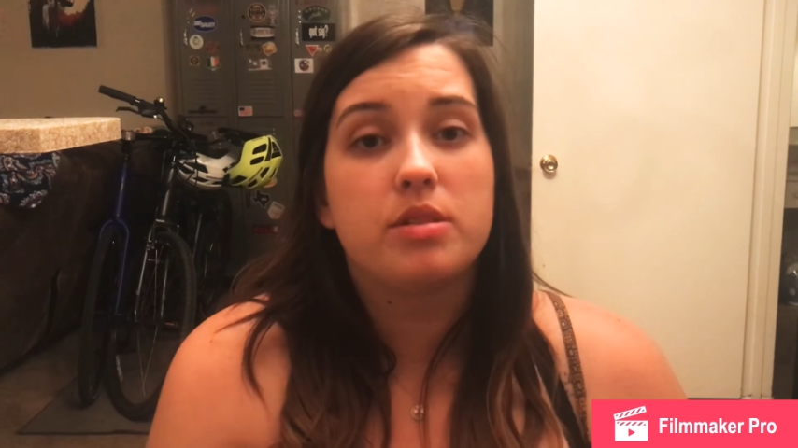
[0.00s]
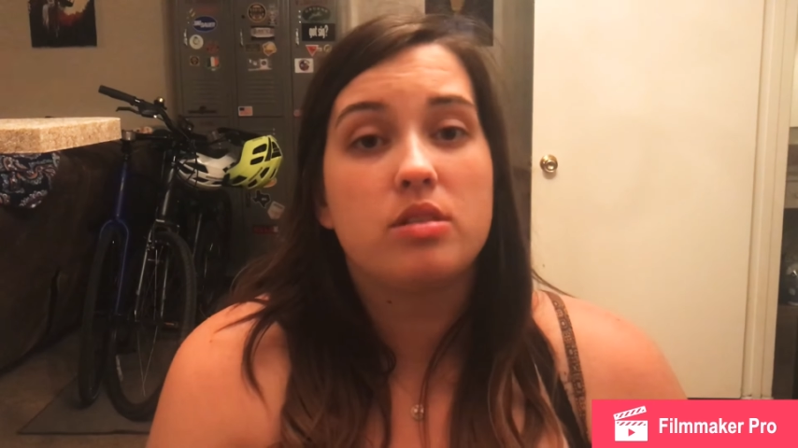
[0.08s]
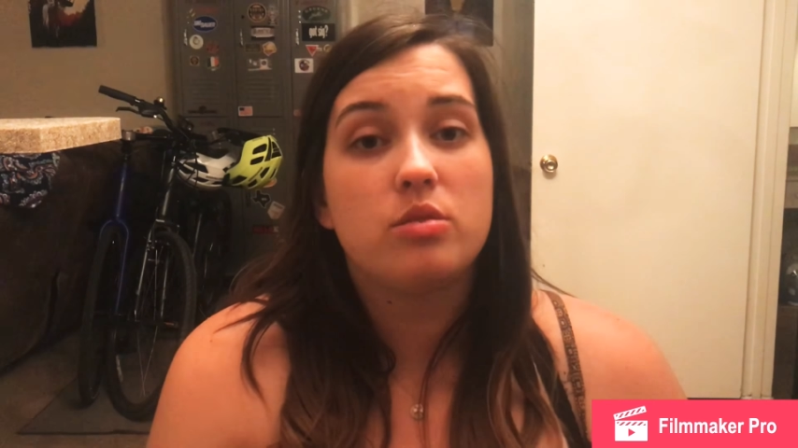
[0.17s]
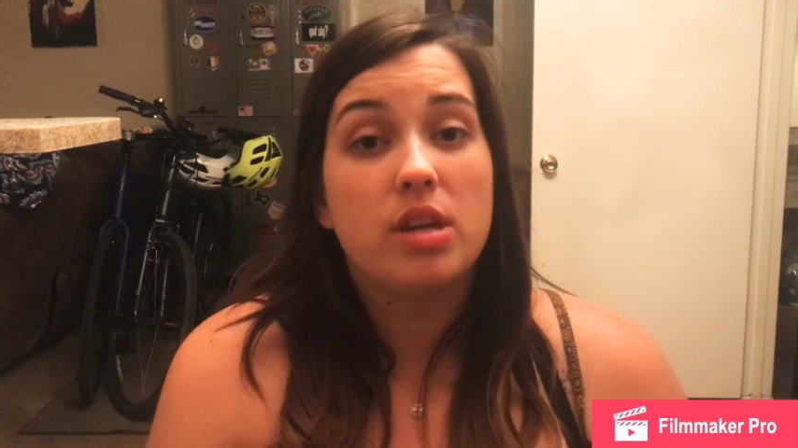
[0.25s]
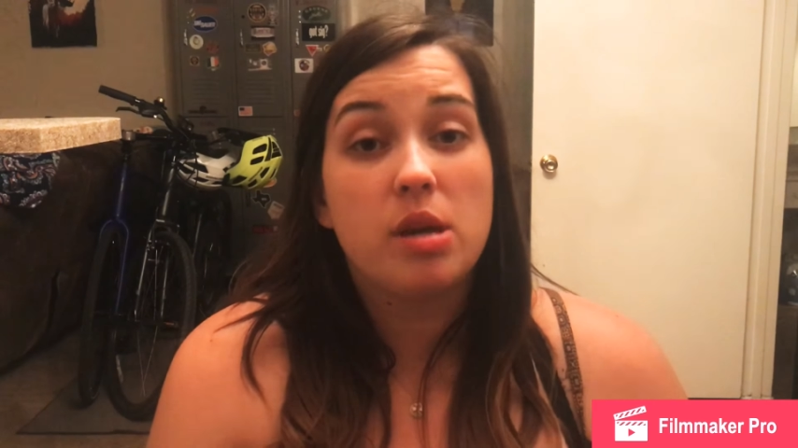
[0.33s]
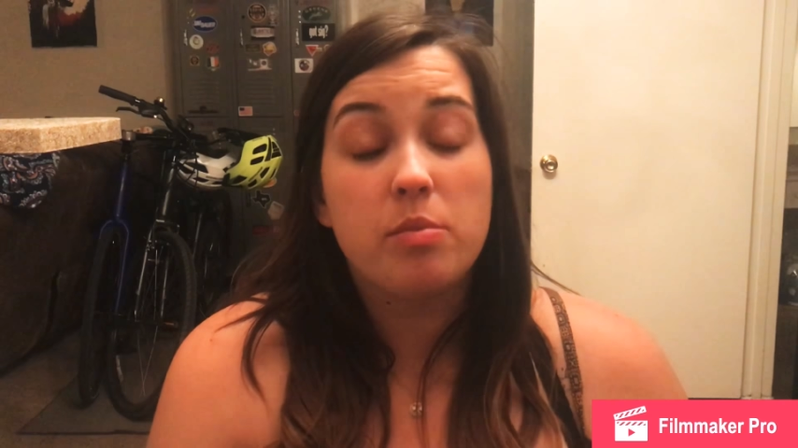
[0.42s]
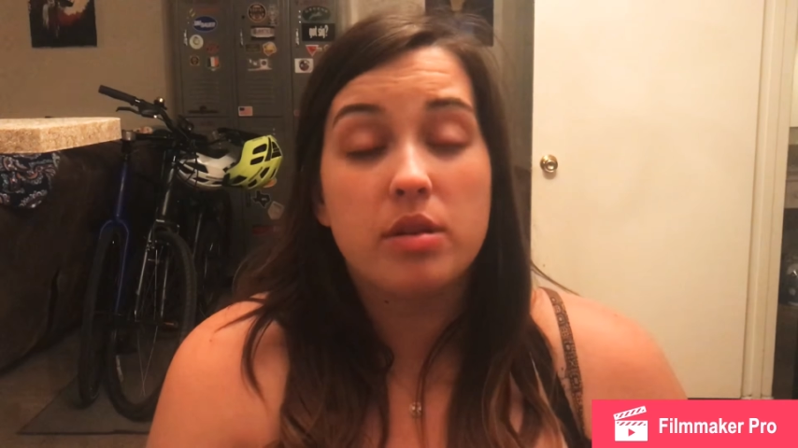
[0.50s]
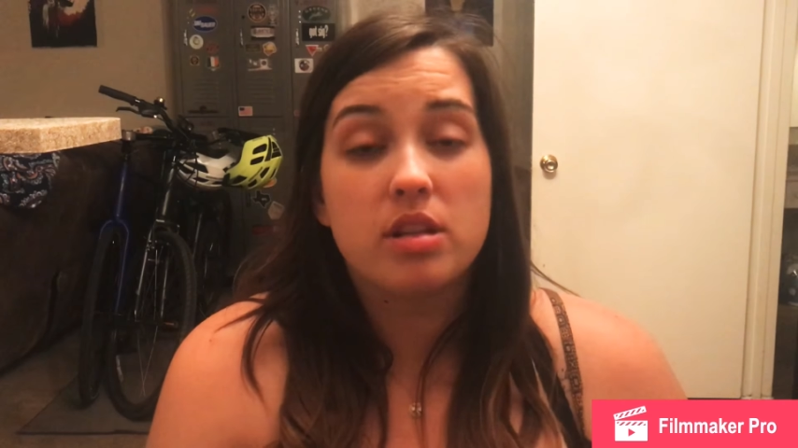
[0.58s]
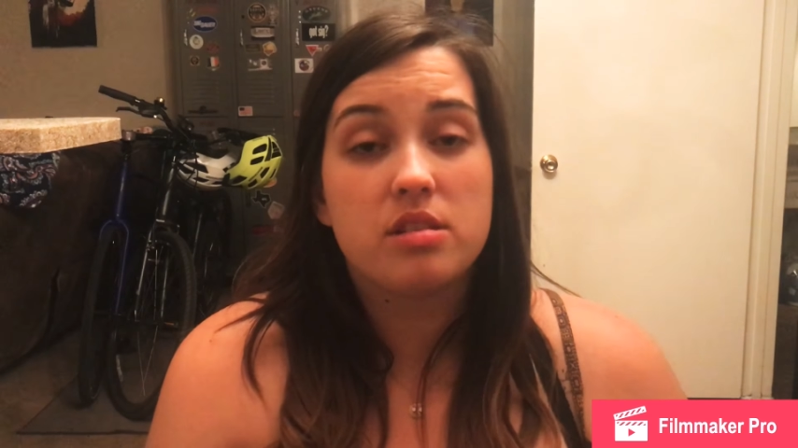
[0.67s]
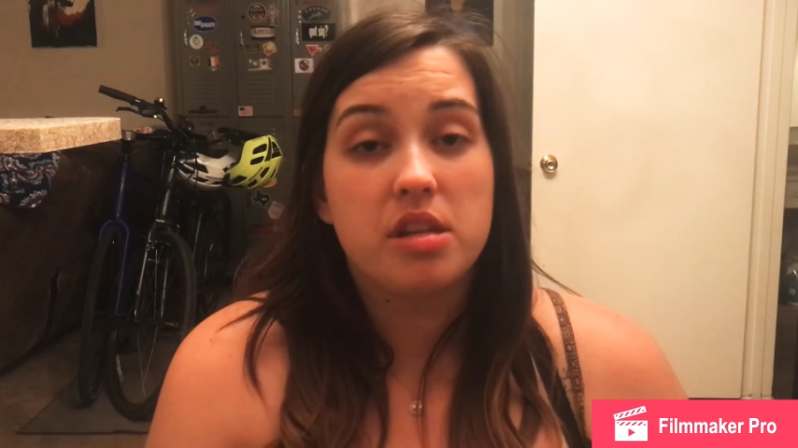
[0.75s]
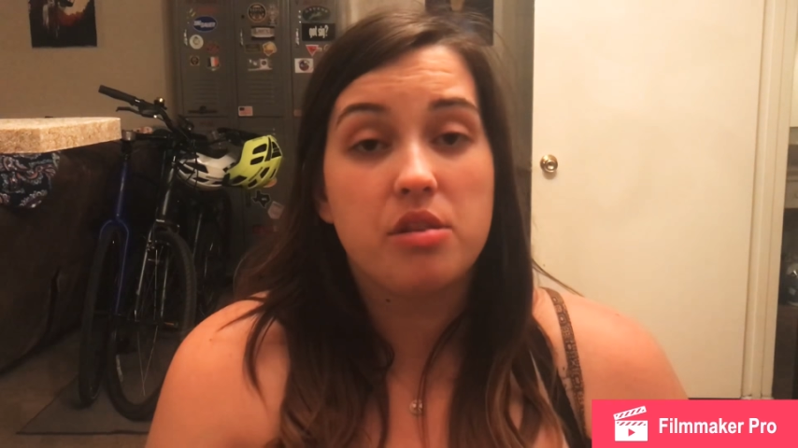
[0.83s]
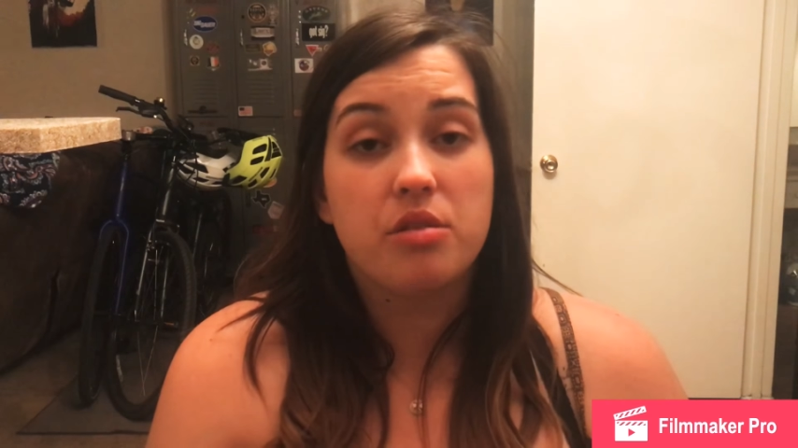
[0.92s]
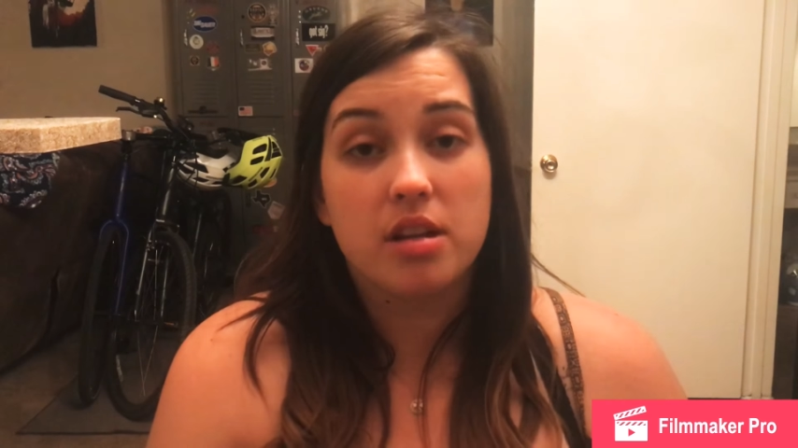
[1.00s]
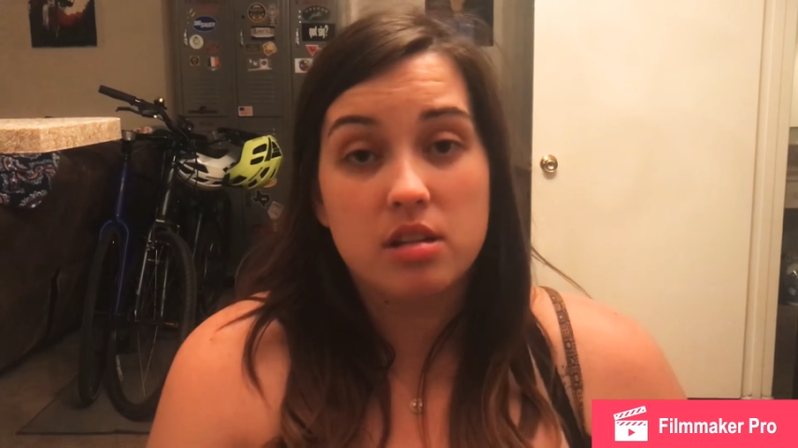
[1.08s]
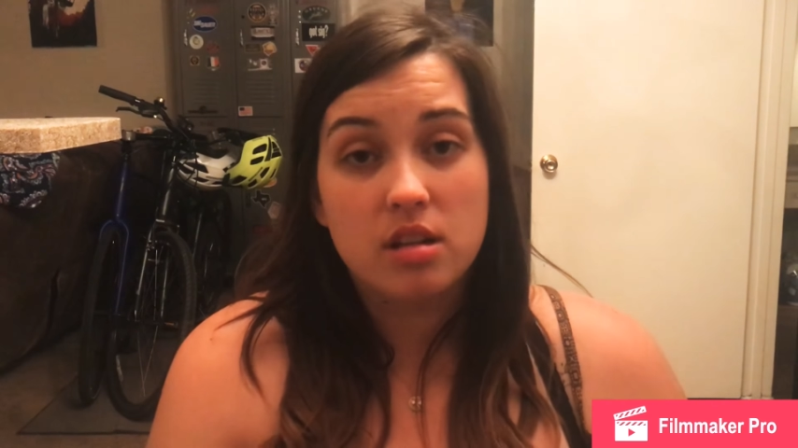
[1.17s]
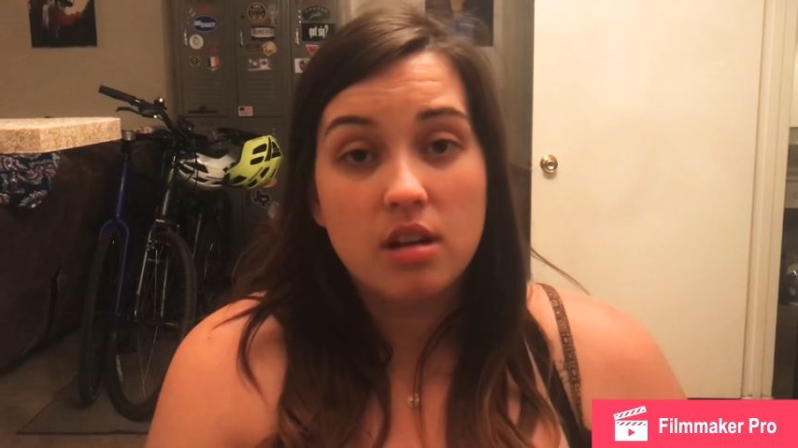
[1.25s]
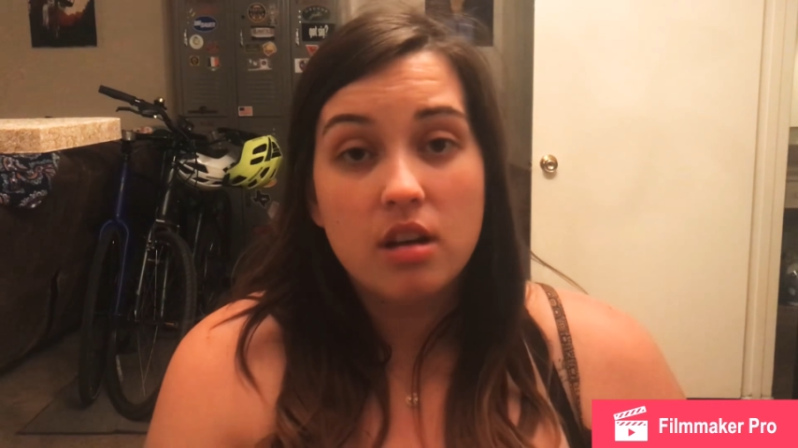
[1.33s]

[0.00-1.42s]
to keep it a secret,